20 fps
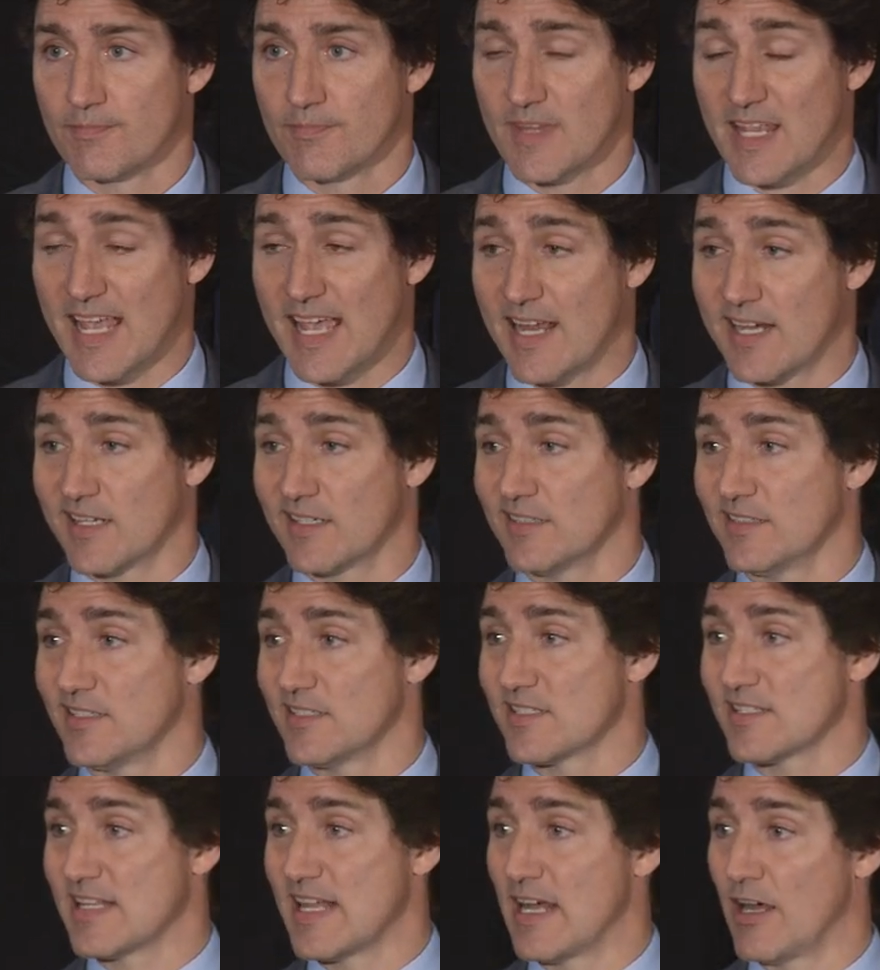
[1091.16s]
Canada
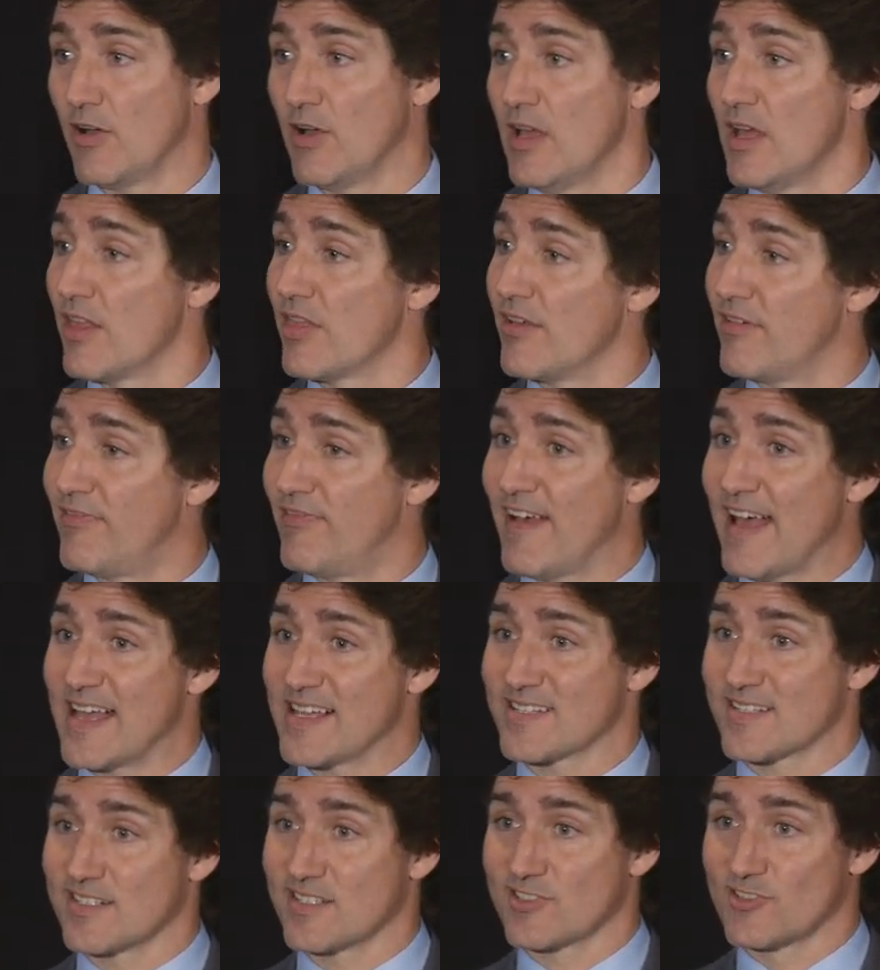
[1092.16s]
is now the
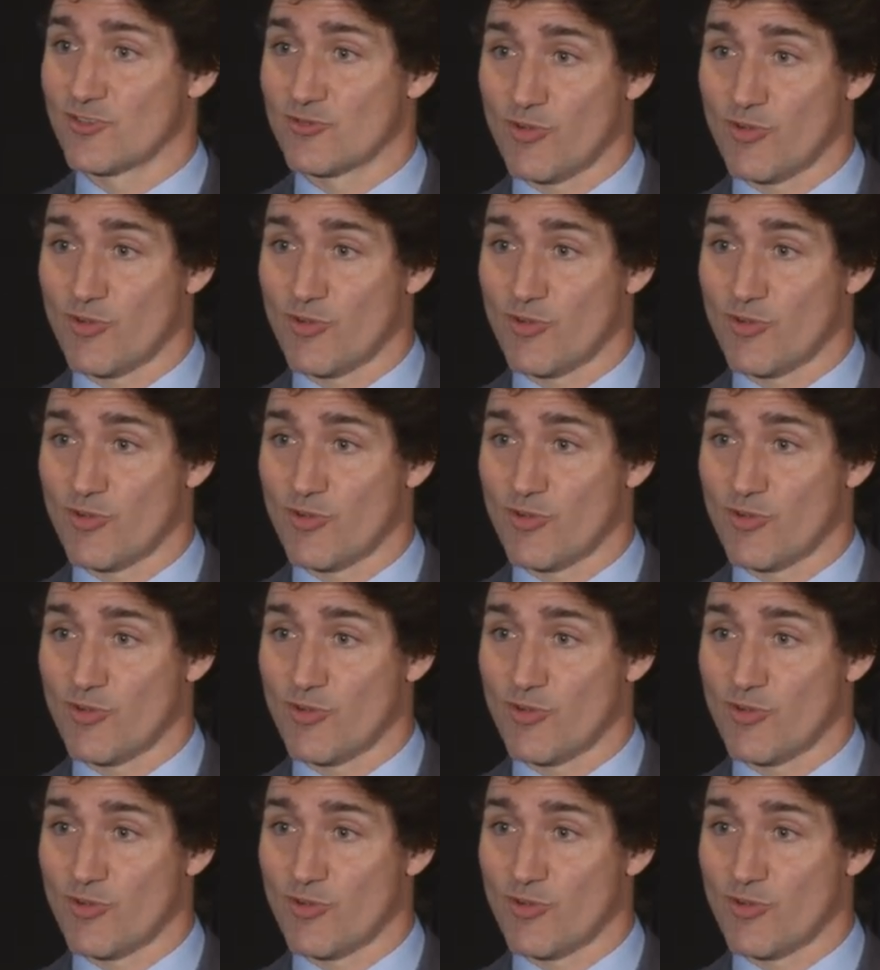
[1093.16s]
fastest